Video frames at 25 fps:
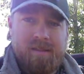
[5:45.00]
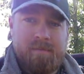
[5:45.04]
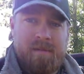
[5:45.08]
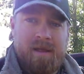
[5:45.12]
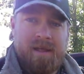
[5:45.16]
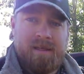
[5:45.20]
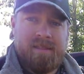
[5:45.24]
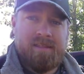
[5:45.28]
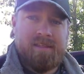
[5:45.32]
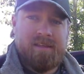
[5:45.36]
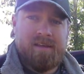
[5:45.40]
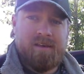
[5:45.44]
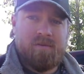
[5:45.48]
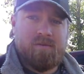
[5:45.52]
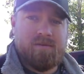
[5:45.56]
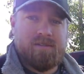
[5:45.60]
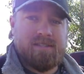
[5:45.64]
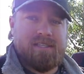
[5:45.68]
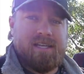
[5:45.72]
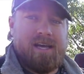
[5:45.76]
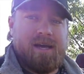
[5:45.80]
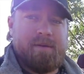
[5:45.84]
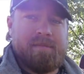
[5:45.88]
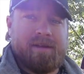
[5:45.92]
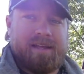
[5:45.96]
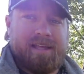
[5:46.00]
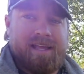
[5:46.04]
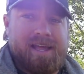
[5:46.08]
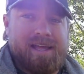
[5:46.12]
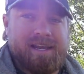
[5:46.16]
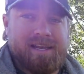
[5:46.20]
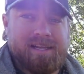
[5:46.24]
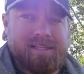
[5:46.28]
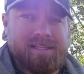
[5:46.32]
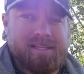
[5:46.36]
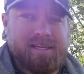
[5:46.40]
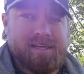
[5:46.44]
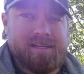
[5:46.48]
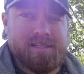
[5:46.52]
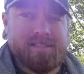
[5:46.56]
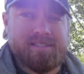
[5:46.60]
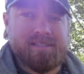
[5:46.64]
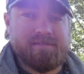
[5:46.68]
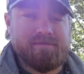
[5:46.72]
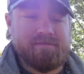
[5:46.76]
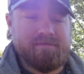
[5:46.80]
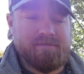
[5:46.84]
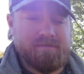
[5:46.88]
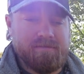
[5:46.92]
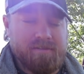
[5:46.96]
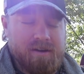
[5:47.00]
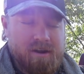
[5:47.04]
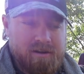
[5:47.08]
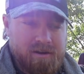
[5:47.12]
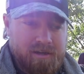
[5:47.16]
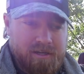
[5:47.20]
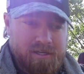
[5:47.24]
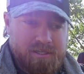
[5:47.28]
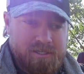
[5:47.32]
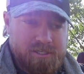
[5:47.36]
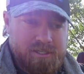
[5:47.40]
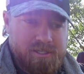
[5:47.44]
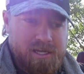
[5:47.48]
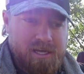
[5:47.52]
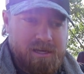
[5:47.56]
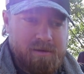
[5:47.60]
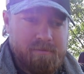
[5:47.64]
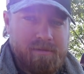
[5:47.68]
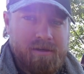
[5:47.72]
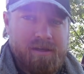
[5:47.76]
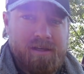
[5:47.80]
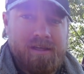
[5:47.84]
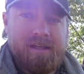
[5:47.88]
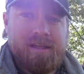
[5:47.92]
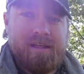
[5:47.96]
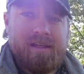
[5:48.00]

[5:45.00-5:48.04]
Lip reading: main thing was that mechanically it's in very good shape.